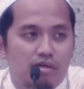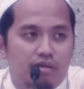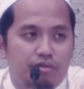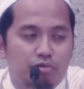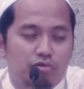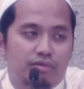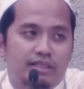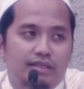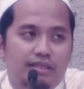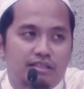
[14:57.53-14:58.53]
known one
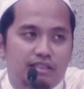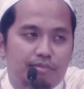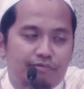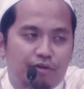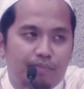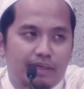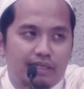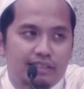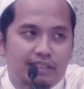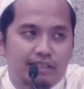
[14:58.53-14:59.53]
another before
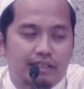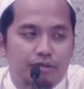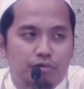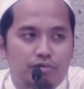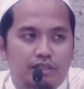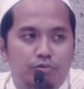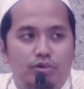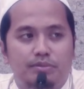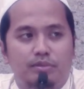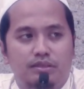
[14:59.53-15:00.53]
marriage, and they know only
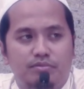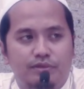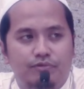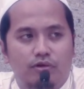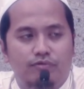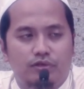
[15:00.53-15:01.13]
1 month before, for